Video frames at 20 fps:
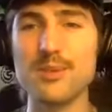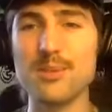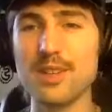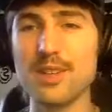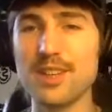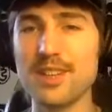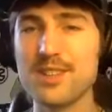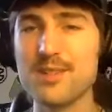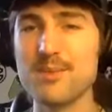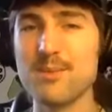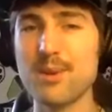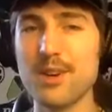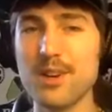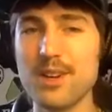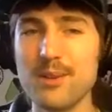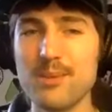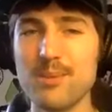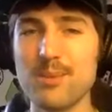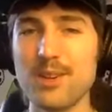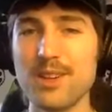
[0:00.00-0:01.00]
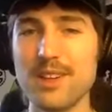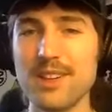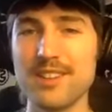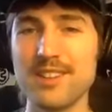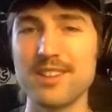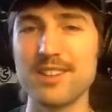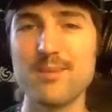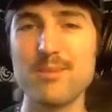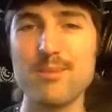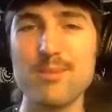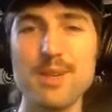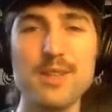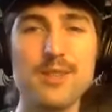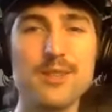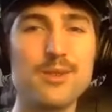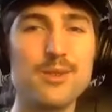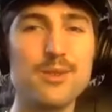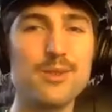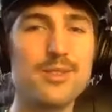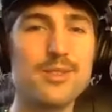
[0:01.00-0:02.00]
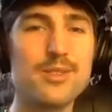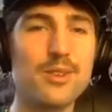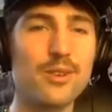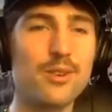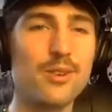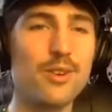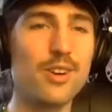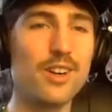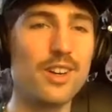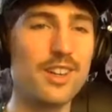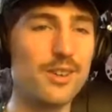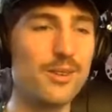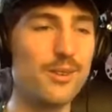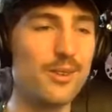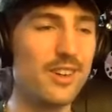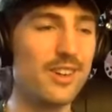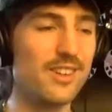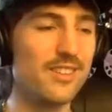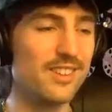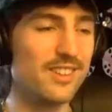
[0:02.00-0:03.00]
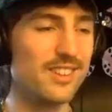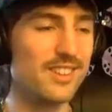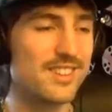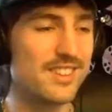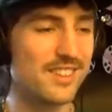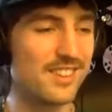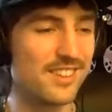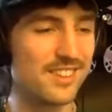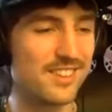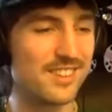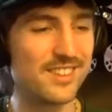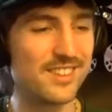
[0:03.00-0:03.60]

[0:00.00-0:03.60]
being inspired by Beatles songwriting or whatever. So,